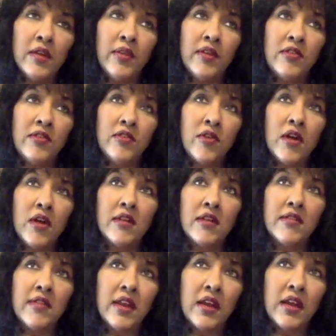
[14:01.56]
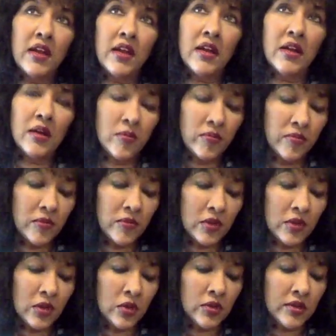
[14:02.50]
There's drugs that are
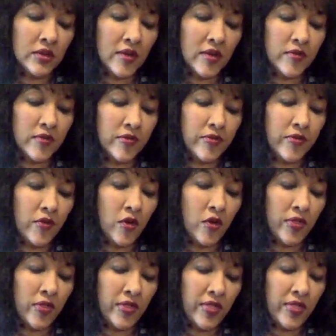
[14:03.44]
looked at for